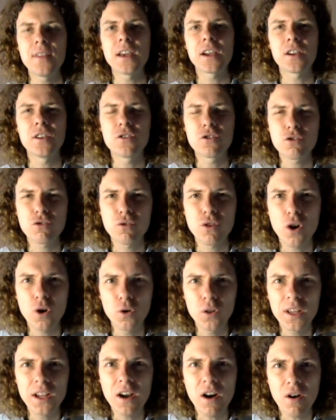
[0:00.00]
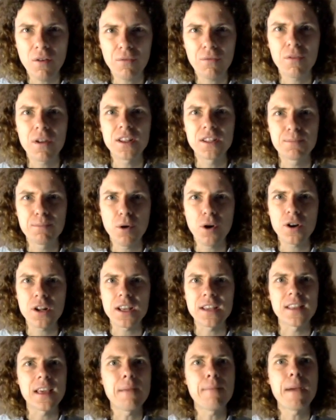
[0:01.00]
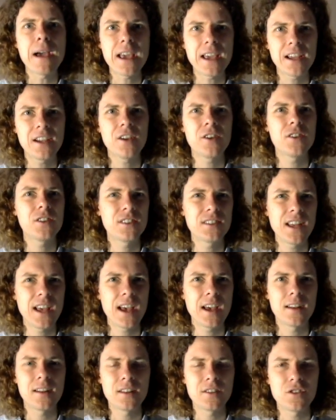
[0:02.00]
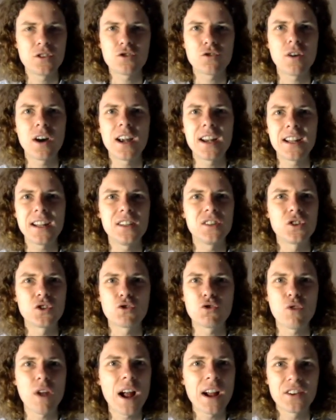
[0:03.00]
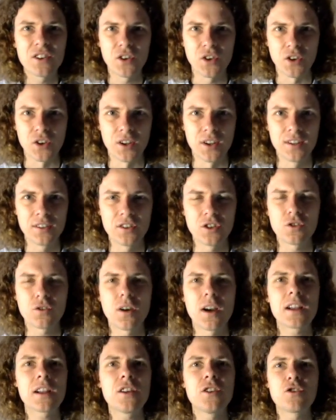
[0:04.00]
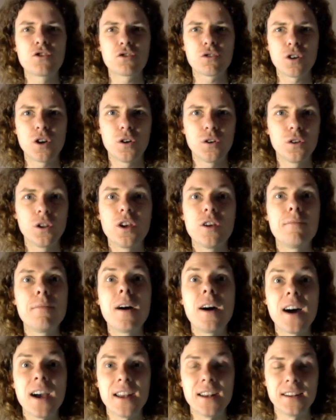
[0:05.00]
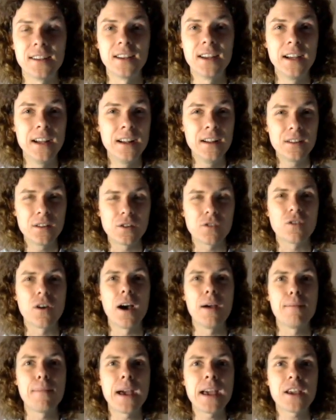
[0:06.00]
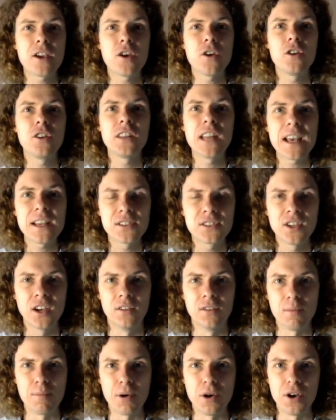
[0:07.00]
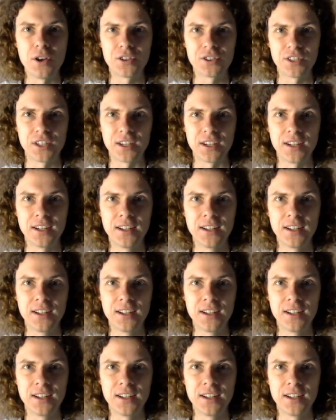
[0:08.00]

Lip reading: They're controlling Alfred's body. They're making her stand to try and instruct her, to try and control her mind, to try and make her less of a person,